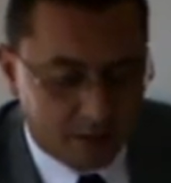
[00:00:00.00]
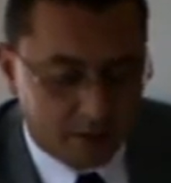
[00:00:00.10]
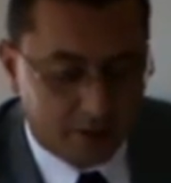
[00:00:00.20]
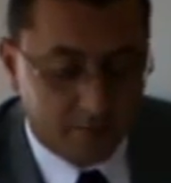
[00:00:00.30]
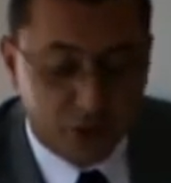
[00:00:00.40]

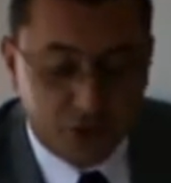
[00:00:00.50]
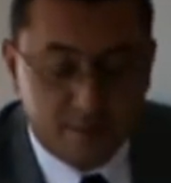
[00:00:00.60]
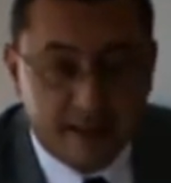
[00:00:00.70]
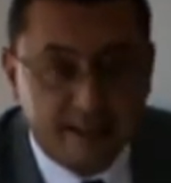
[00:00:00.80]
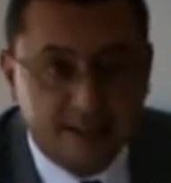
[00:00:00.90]
Uh,
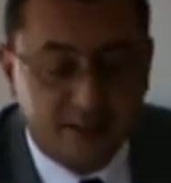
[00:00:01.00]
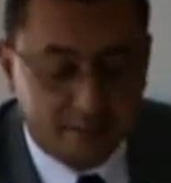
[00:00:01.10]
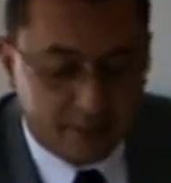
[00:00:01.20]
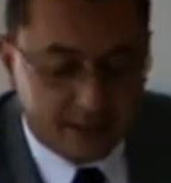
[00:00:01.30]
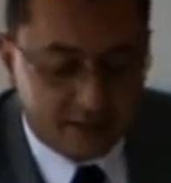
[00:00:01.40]
commercial banks
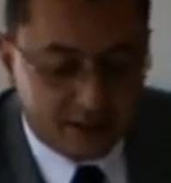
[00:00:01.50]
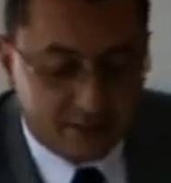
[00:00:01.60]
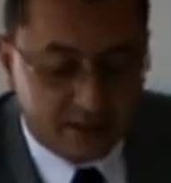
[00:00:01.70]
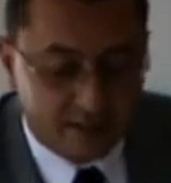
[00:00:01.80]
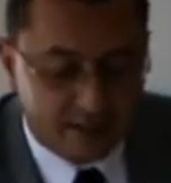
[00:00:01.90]
might
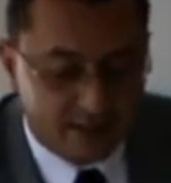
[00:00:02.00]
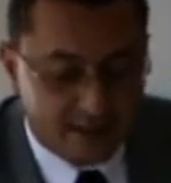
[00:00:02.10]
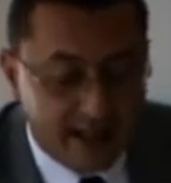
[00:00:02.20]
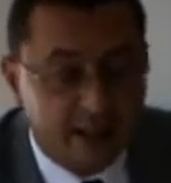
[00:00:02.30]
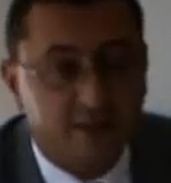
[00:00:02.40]
even uh,
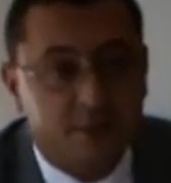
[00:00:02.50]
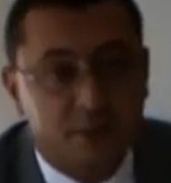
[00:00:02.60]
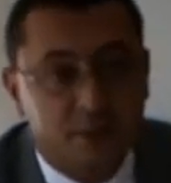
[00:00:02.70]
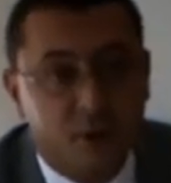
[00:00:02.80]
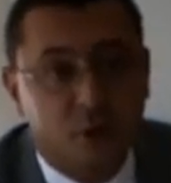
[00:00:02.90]
actively
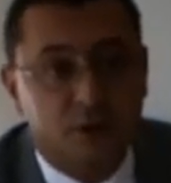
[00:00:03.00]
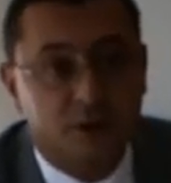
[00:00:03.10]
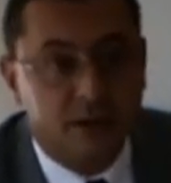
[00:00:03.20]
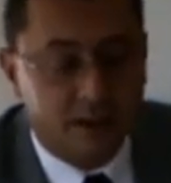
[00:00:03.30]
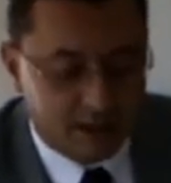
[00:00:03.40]
promote
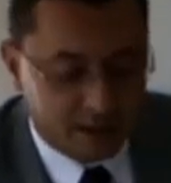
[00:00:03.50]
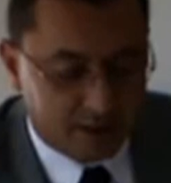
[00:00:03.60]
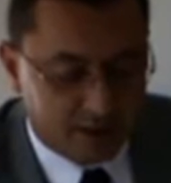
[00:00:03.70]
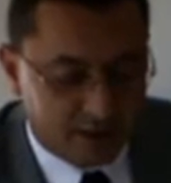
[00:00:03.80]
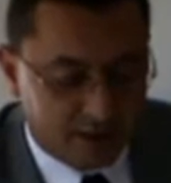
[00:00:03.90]

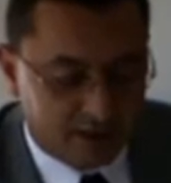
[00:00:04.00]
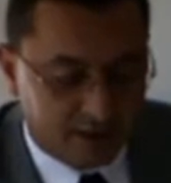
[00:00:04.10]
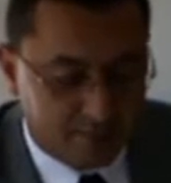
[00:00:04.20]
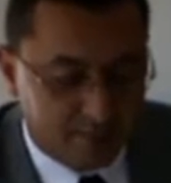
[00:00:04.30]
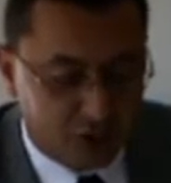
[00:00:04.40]
uh, the
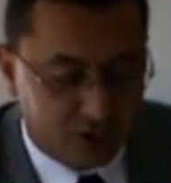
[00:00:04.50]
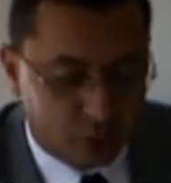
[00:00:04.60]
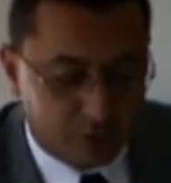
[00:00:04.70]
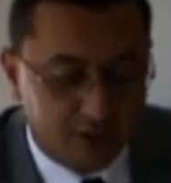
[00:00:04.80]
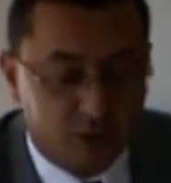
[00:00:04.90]
submission
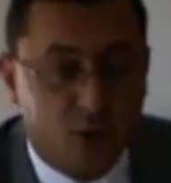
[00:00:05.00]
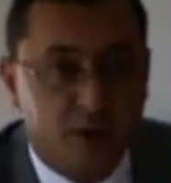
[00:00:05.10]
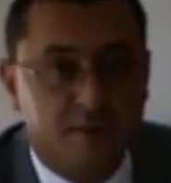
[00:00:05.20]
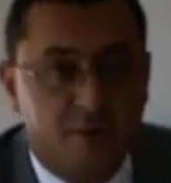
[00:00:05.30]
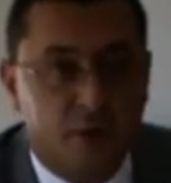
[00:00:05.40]
to a
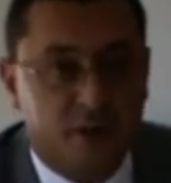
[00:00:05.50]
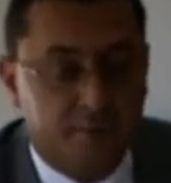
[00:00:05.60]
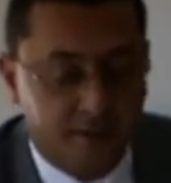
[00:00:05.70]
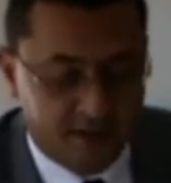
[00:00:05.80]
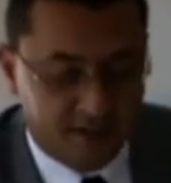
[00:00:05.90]
stronger foreign
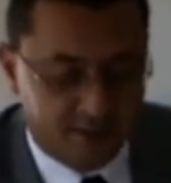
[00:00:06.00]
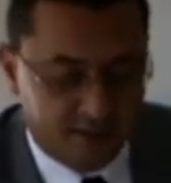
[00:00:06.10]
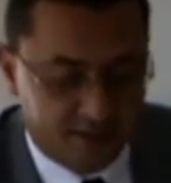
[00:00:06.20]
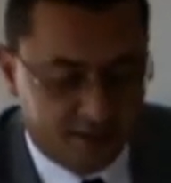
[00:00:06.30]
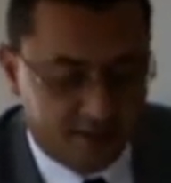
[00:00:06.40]
money,
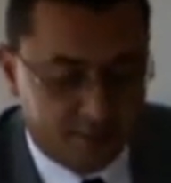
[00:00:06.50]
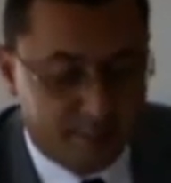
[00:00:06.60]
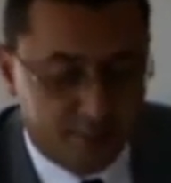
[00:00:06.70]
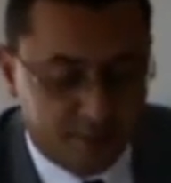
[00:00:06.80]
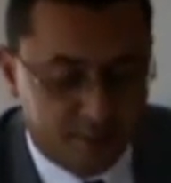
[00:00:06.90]
uh,
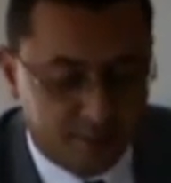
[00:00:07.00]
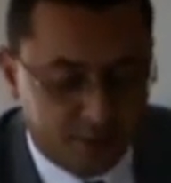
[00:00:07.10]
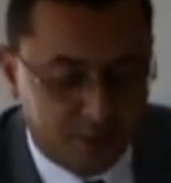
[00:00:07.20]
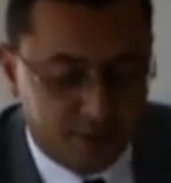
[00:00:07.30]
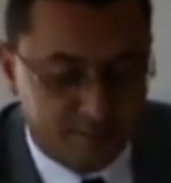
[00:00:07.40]
paper money
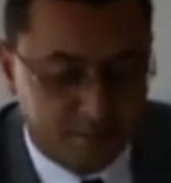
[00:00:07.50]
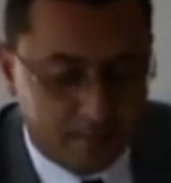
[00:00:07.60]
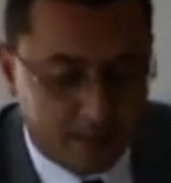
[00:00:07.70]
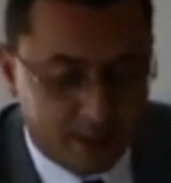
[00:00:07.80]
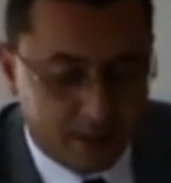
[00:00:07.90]
producer,
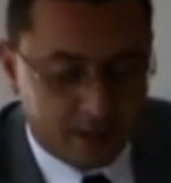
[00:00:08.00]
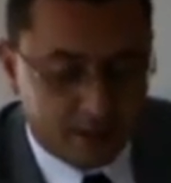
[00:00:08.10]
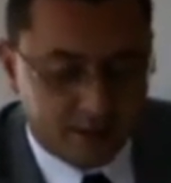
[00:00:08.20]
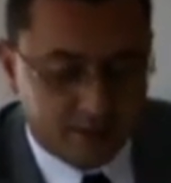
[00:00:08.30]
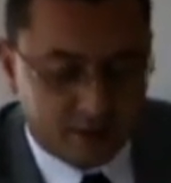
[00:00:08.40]

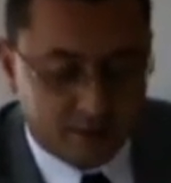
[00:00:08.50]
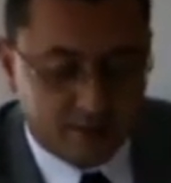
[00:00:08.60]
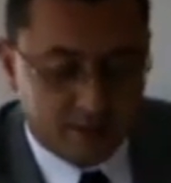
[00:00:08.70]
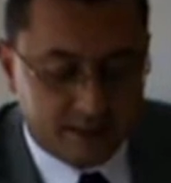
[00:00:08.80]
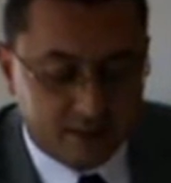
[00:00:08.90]

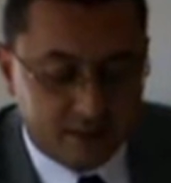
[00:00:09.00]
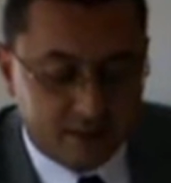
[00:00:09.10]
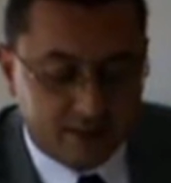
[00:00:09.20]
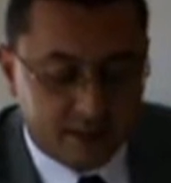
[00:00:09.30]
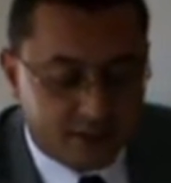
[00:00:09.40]
given that
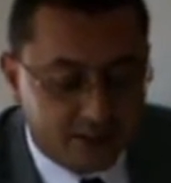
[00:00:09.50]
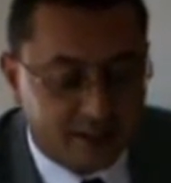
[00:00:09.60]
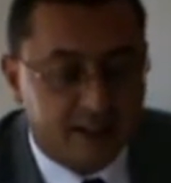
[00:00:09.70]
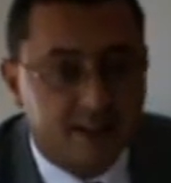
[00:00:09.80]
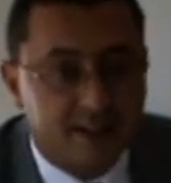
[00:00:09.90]
they
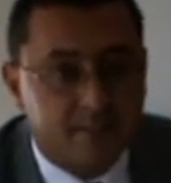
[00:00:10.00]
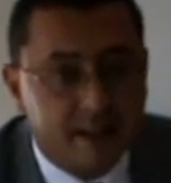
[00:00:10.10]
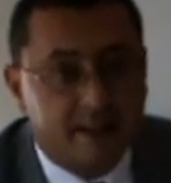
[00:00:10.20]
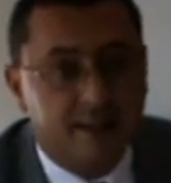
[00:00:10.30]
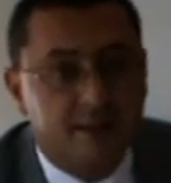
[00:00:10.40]
critically
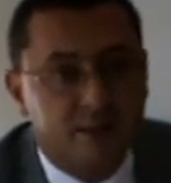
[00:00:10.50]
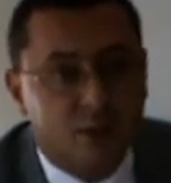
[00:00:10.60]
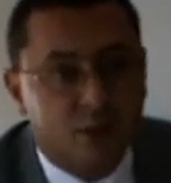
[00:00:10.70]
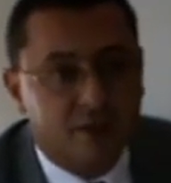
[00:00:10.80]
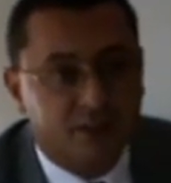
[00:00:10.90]
depend
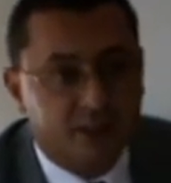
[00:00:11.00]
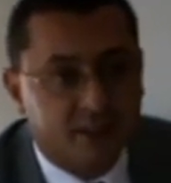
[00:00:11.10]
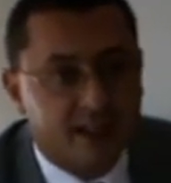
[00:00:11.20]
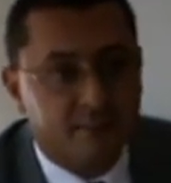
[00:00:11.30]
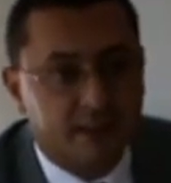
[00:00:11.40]
on the
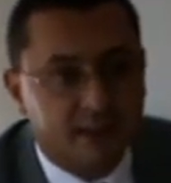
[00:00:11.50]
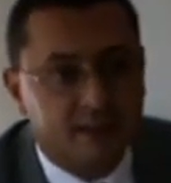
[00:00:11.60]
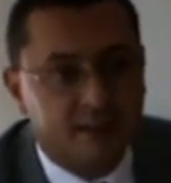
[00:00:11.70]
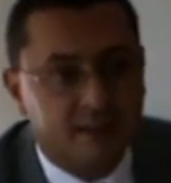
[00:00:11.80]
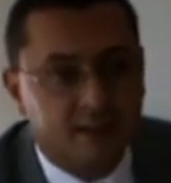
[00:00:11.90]

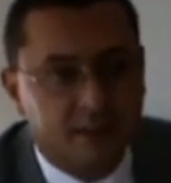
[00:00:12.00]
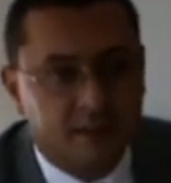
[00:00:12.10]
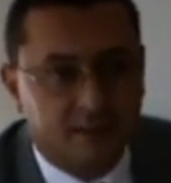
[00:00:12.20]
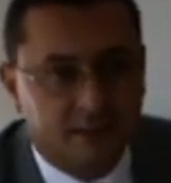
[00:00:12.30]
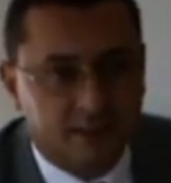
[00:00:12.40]
reliability
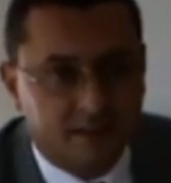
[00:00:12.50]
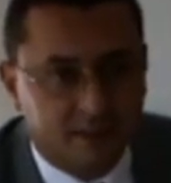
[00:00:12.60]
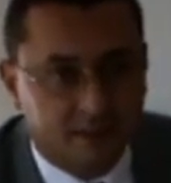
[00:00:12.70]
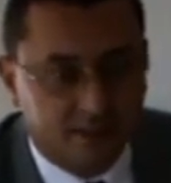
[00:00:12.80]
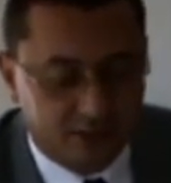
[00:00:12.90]
of a, a
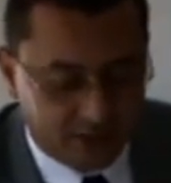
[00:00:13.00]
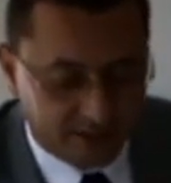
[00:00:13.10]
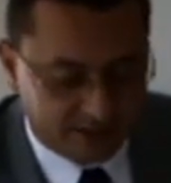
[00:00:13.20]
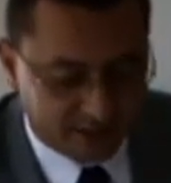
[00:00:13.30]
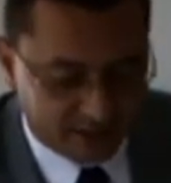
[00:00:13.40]

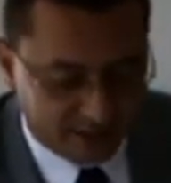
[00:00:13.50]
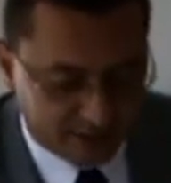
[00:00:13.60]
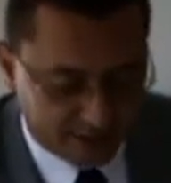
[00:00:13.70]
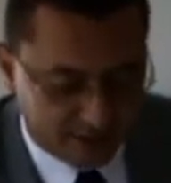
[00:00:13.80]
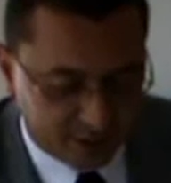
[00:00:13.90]
serious and
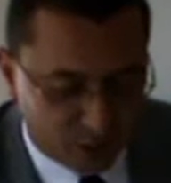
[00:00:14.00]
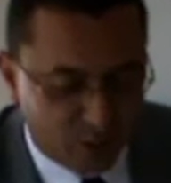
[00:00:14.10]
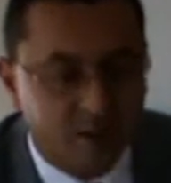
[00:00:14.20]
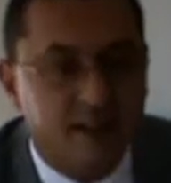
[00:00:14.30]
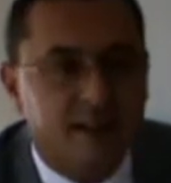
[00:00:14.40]

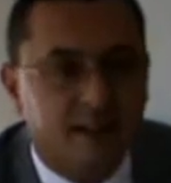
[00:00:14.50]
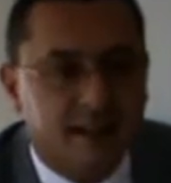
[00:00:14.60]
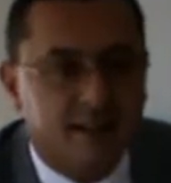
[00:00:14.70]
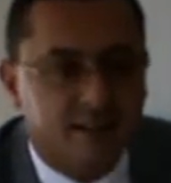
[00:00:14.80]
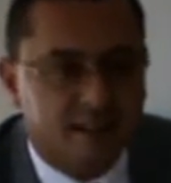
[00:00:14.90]
strong
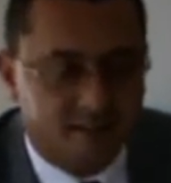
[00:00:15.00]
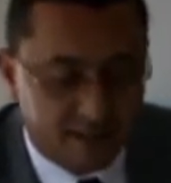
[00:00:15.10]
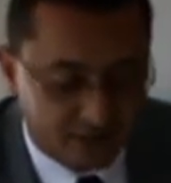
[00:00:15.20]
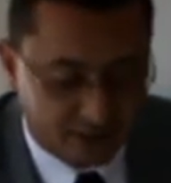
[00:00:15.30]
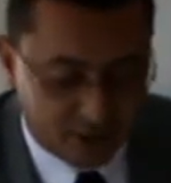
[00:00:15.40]
lender of
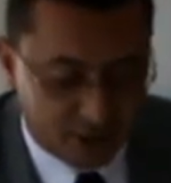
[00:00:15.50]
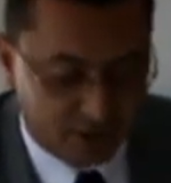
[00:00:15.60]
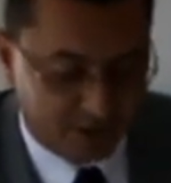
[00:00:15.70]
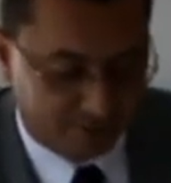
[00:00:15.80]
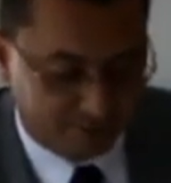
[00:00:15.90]
last
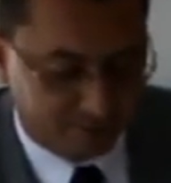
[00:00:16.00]
resort.